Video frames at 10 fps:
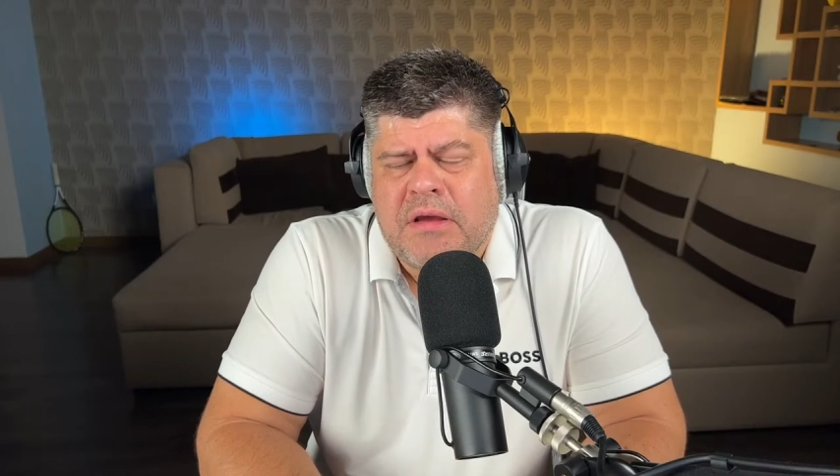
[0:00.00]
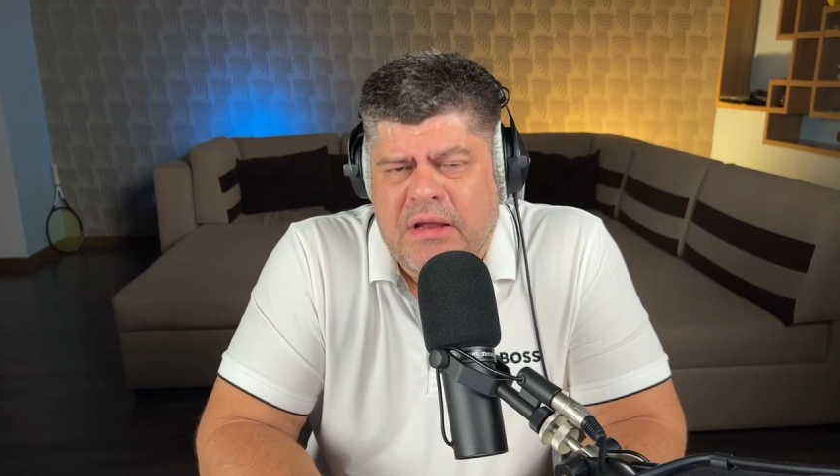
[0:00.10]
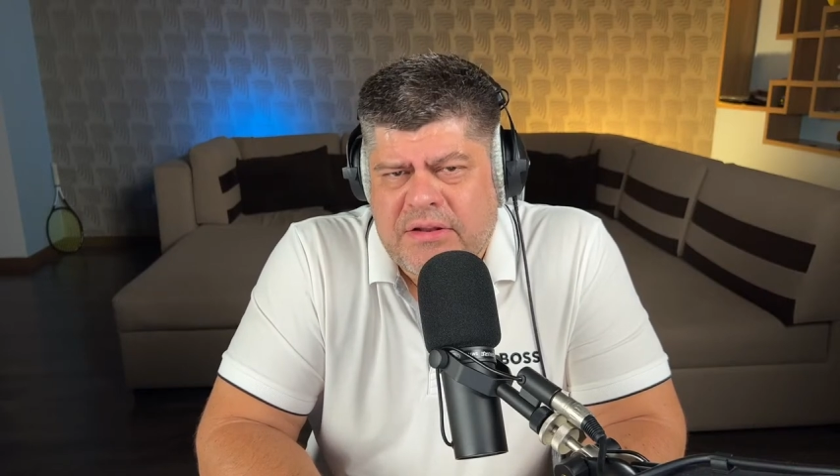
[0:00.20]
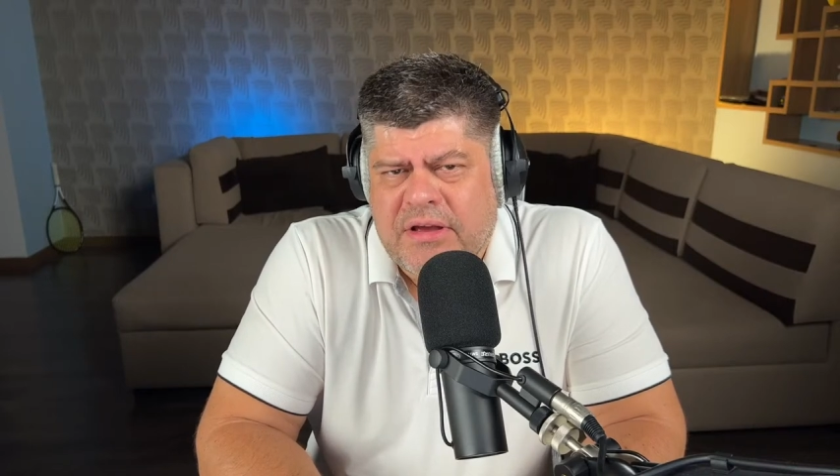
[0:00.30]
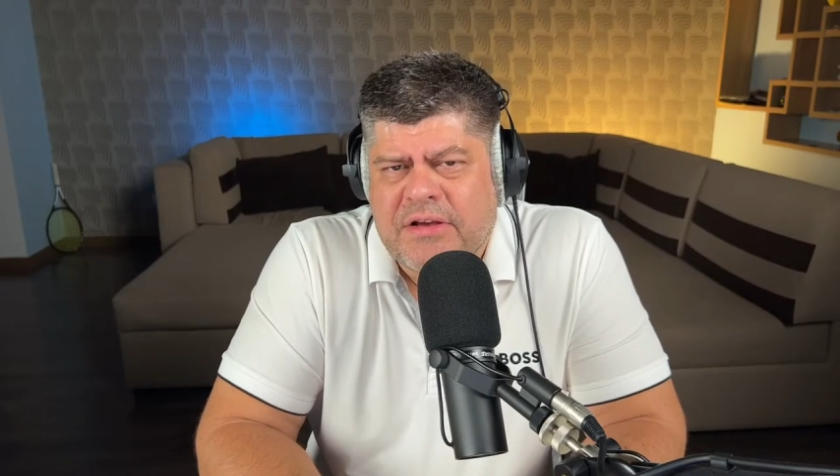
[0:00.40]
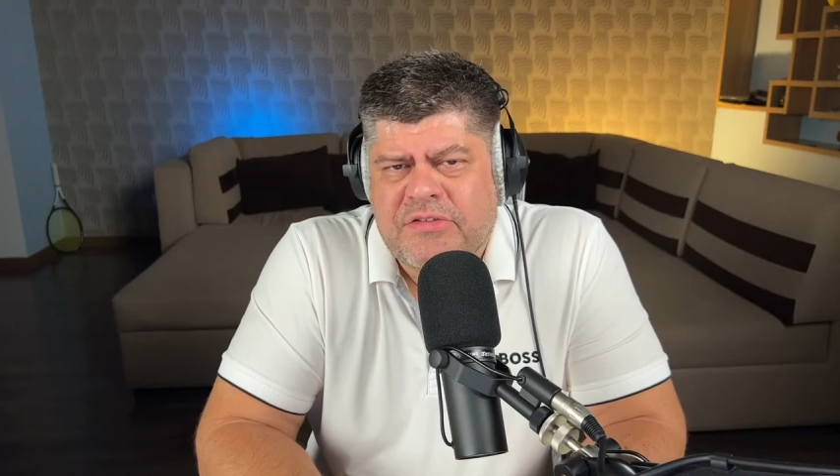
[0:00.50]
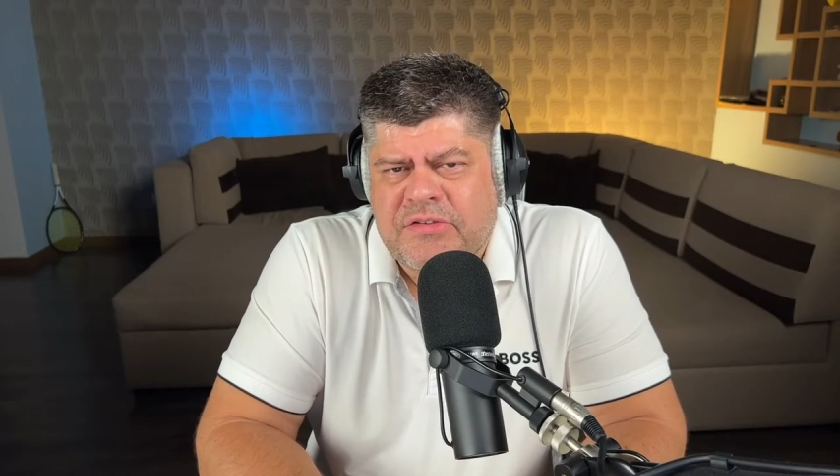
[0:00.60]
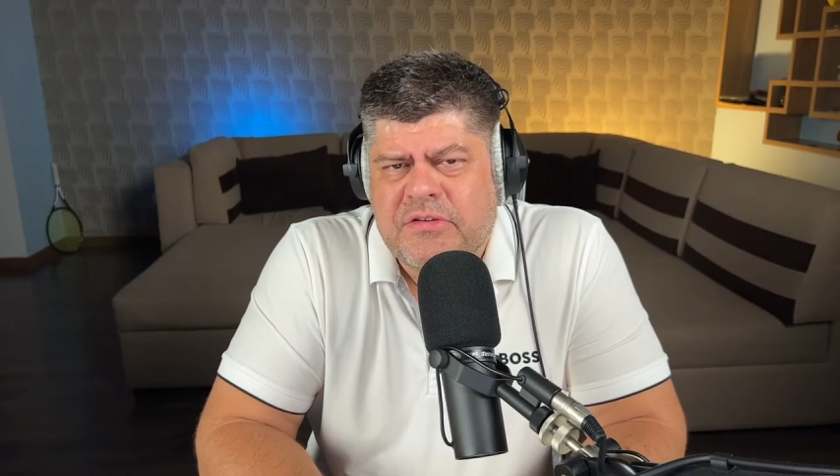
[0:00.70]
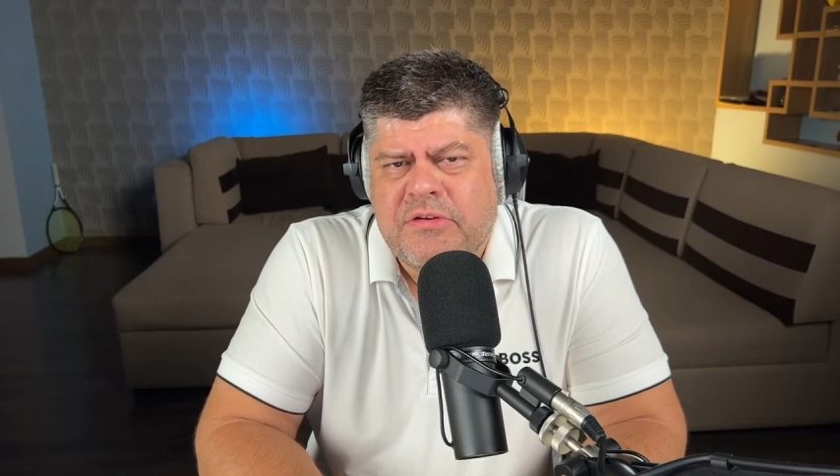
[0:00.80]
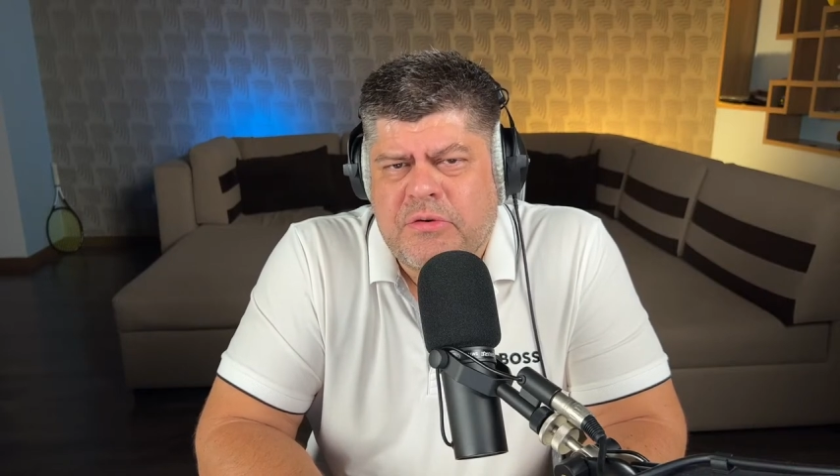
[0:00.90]

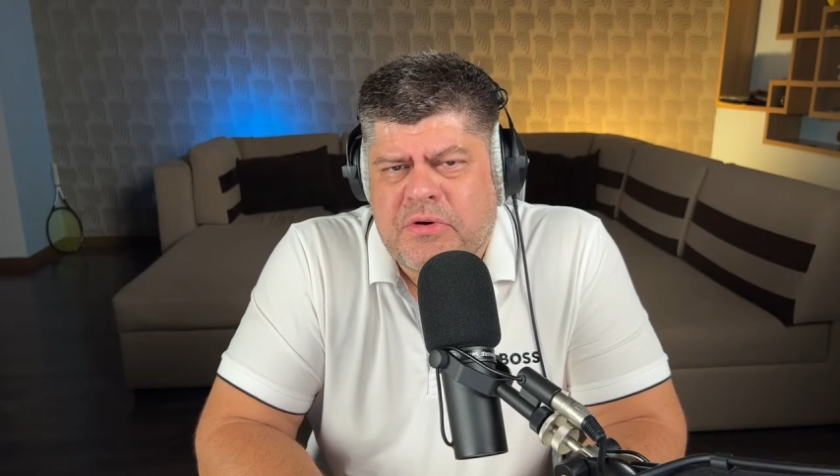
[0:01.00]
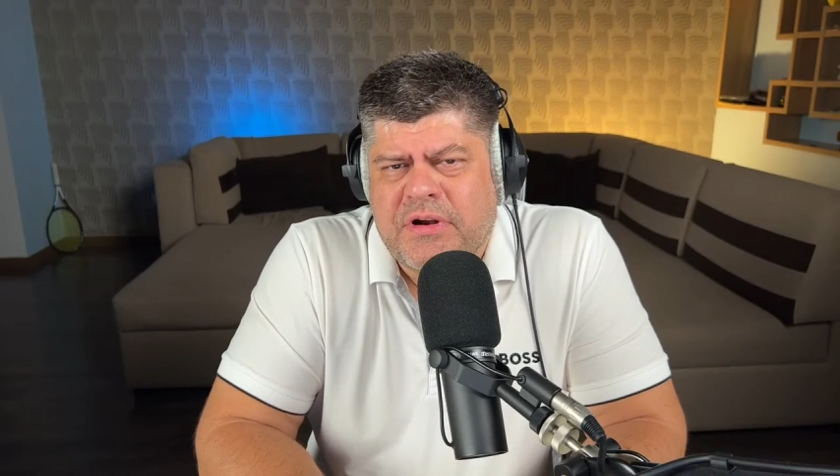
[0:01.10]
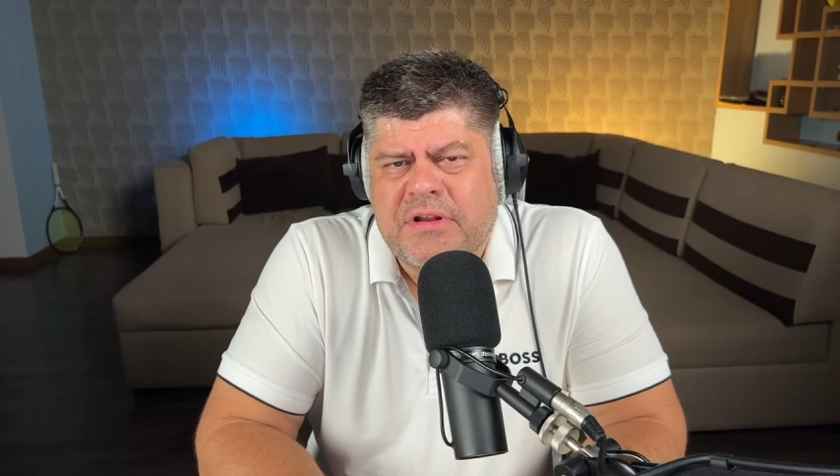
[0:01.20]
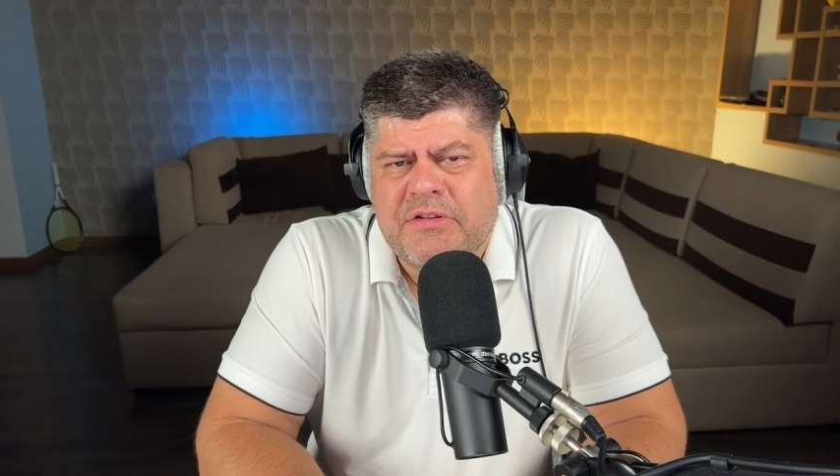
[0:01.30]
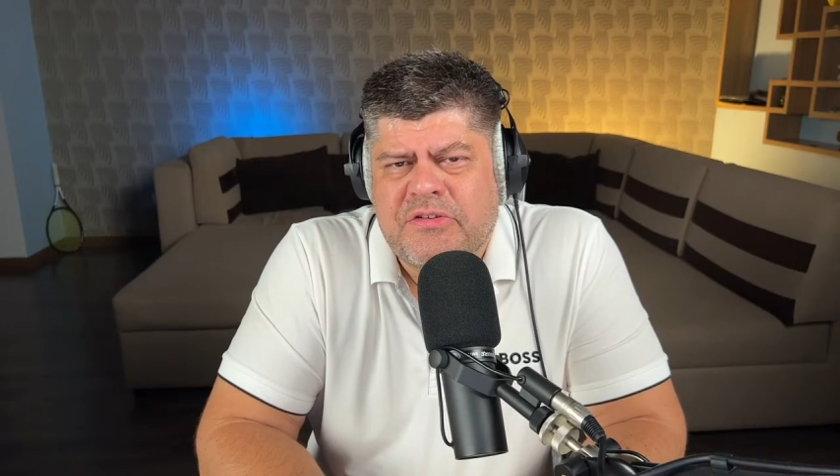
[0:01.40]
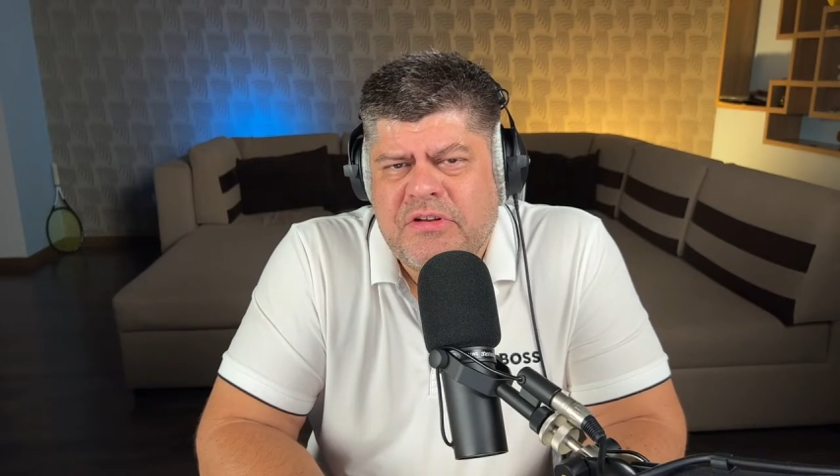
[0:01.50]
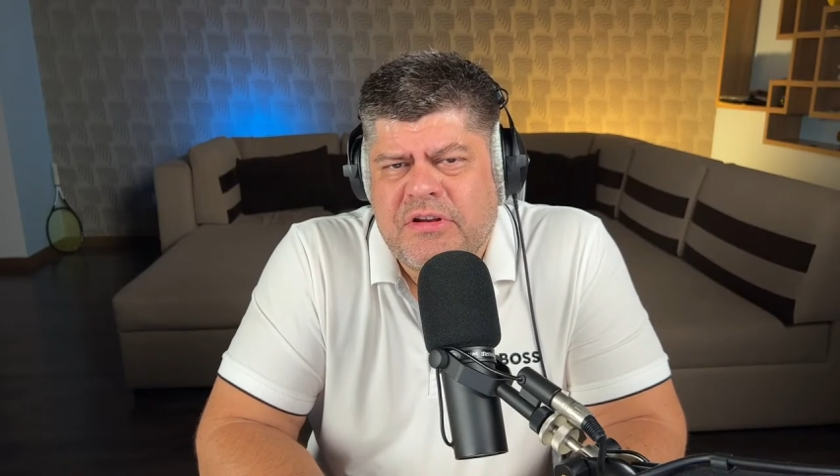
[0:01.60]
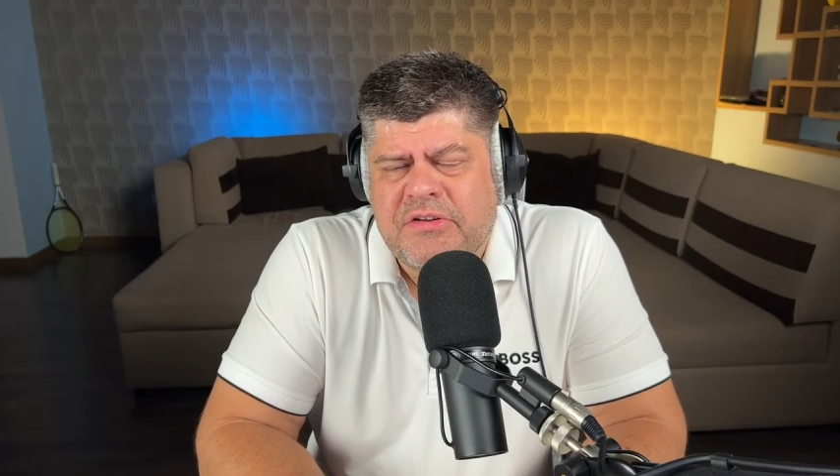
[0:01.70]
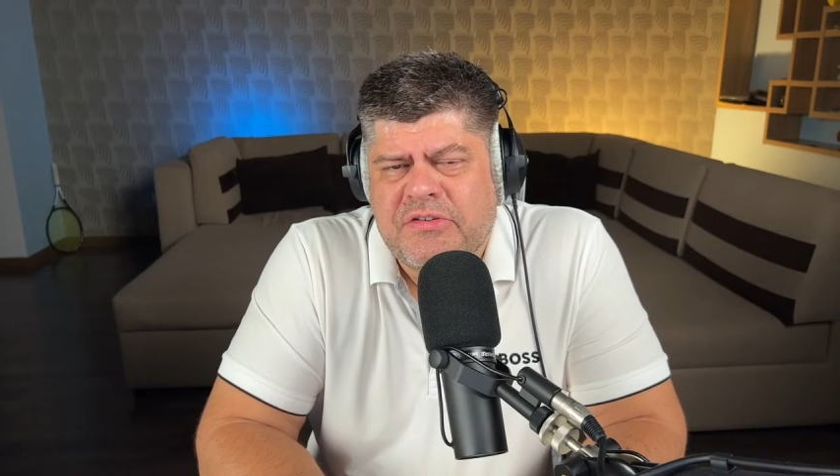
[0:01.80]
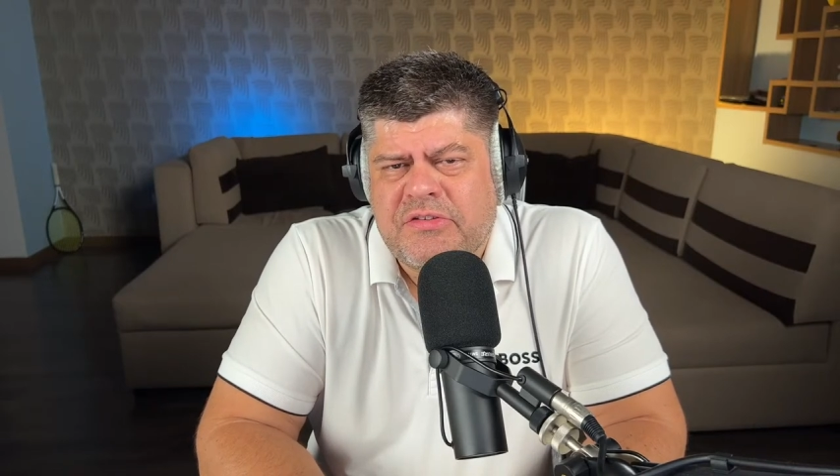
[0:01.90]
attacks Ukrainian
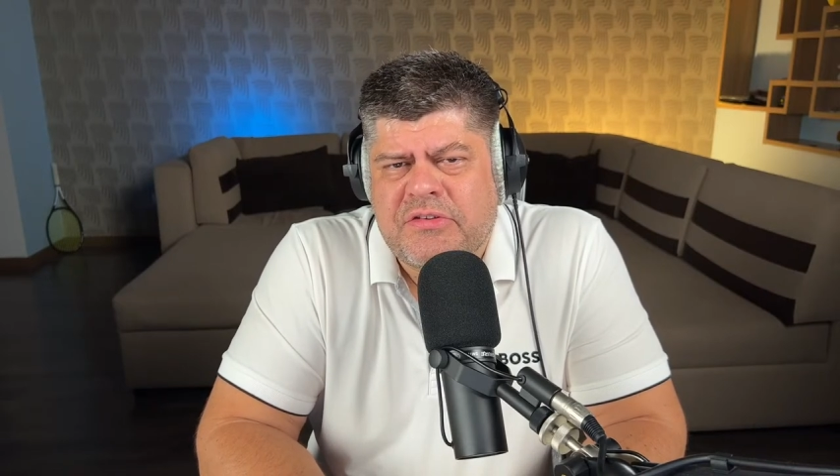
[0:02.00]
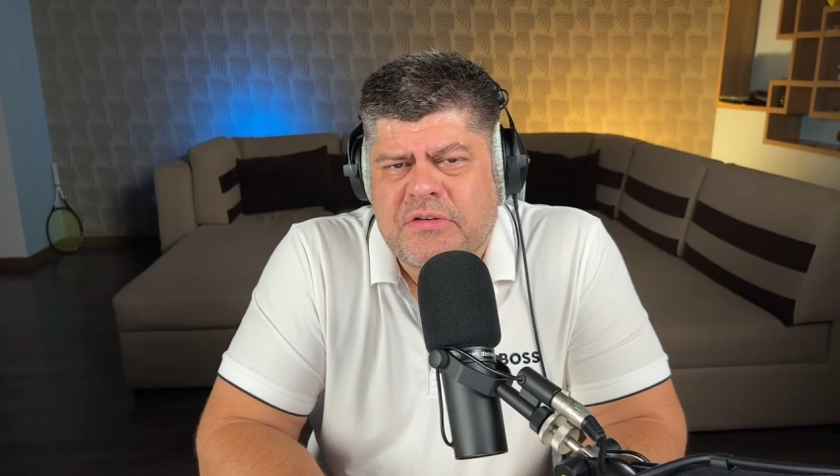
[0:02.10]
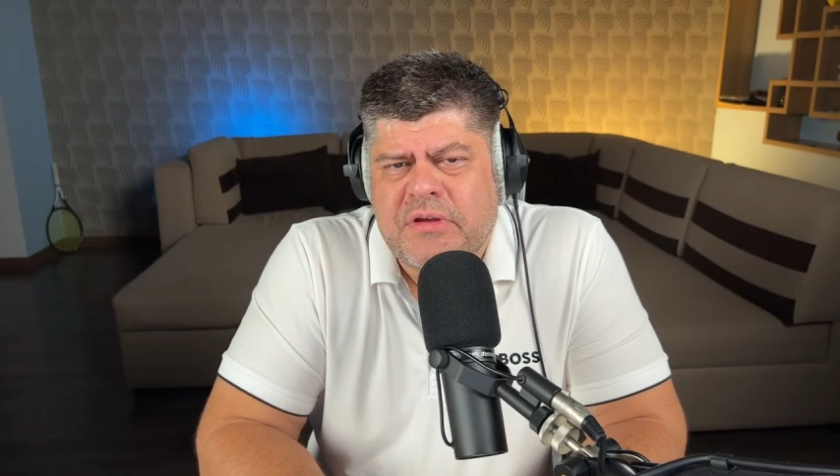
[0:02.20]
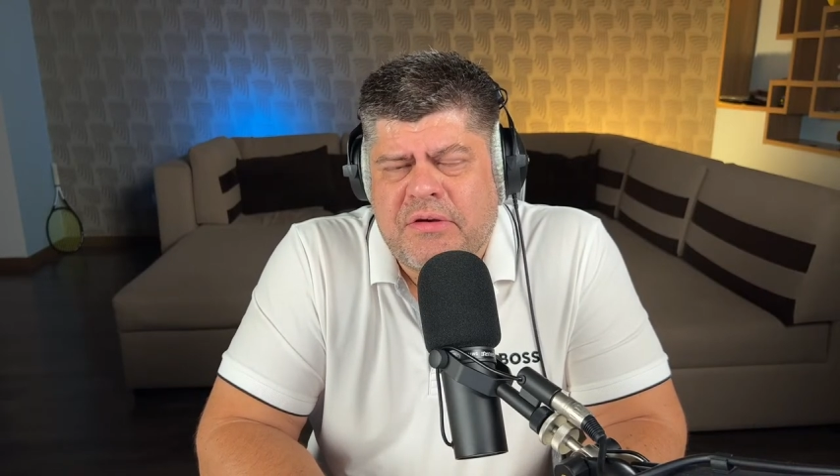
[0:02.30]
cities